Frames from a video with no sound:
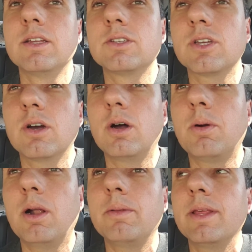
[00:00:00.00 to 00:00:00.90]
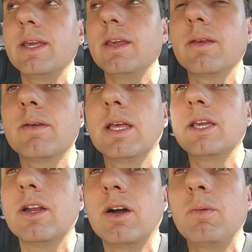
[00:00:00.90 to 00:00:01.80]
so I'll probably,
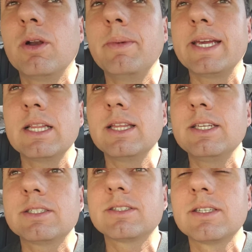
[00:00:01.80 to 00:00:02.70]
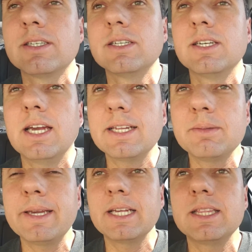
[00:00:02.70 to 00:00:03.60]
you know, I want to make at least. I like to
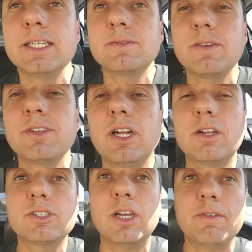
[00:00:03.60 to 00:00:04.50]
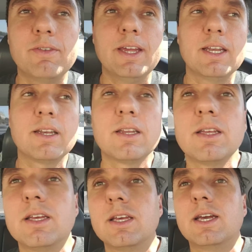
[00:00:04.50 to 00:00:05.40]
make at least fifty dollars off of it
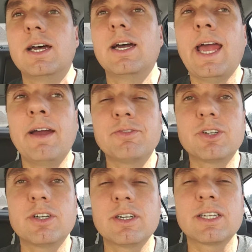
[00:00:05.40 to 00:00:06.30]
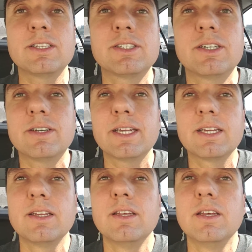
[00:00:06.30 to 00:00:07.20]
uh, after considering,
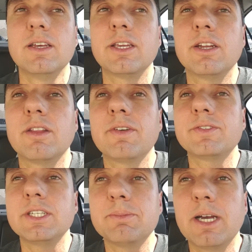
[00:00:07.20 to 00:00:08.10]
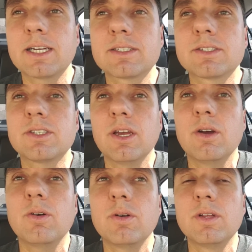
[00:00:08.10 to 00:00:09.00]
you know, the fifteen bucks.
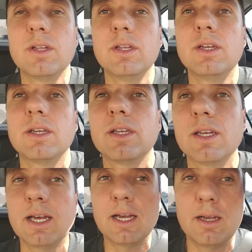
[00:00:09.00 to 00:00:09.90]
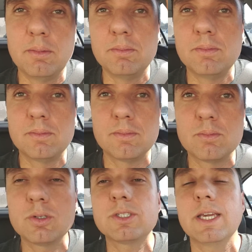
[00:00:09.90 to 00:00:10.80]
So. Um,
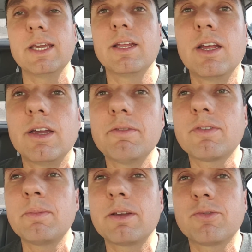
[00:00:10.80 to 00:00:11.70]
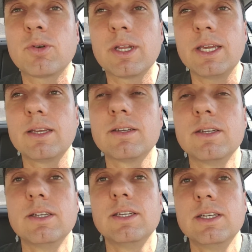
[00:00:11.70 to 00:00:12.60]
we'll see. You know, even if I make forty,
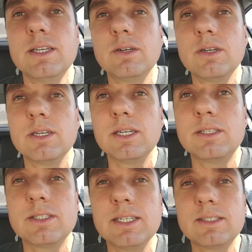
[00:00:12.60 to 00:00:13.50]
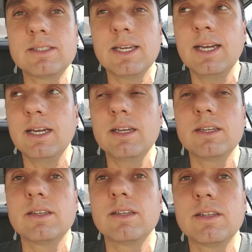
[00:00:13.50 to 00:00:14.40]
it's it's uh,
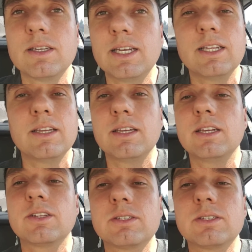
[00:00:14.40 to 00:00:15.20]
it, you know